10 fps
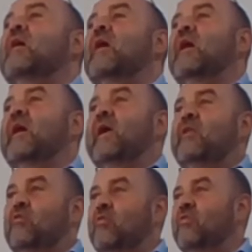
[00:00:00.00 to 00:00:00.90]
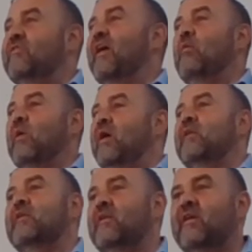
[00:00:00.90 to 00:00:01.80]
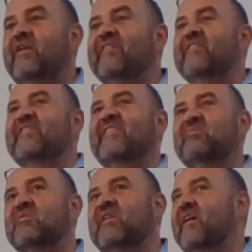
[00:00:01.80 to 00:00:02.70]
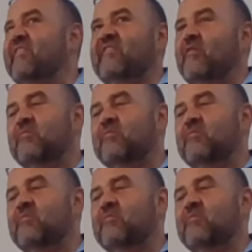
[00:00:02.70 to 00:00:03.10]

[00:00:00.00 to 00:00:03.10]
and on day 1, here's an assessment task.